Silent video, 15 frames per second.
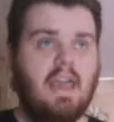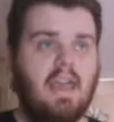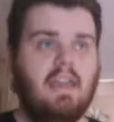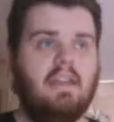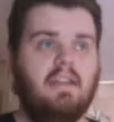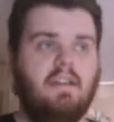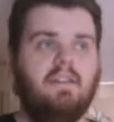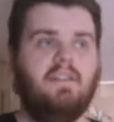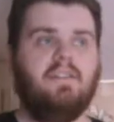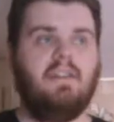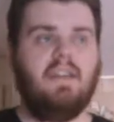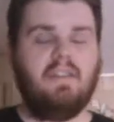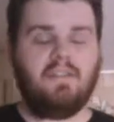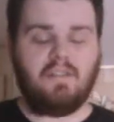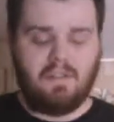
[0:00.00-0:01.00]
and it is
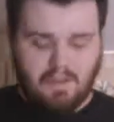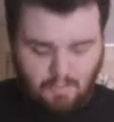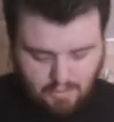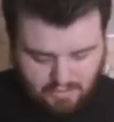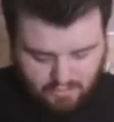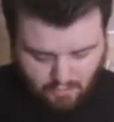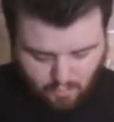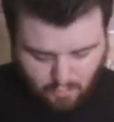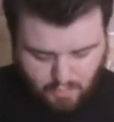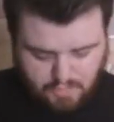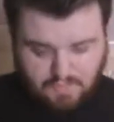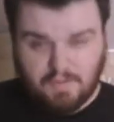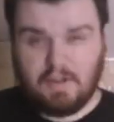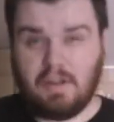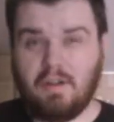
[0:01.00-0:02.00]
easily one of the
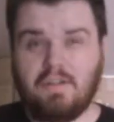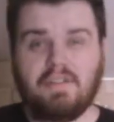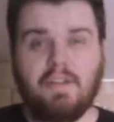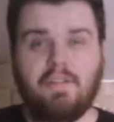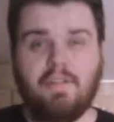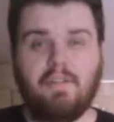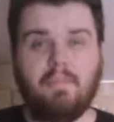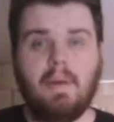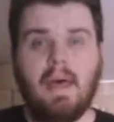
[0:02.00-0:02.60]
worst videos I've ever